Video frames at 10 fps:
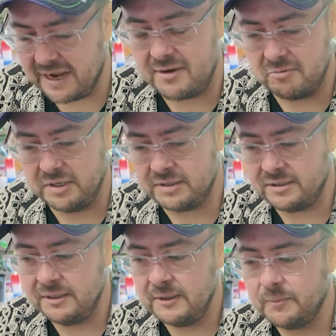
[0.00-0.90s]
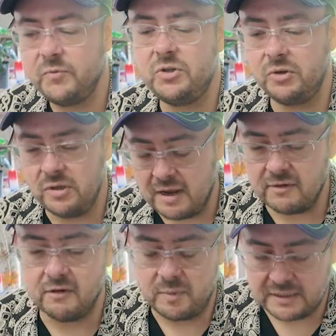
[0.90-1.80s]
that which should
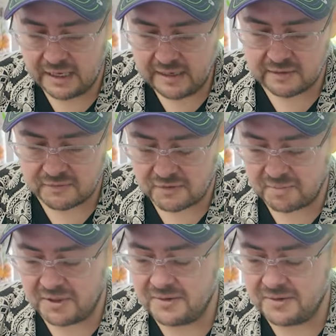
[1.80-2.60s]
never have been taken from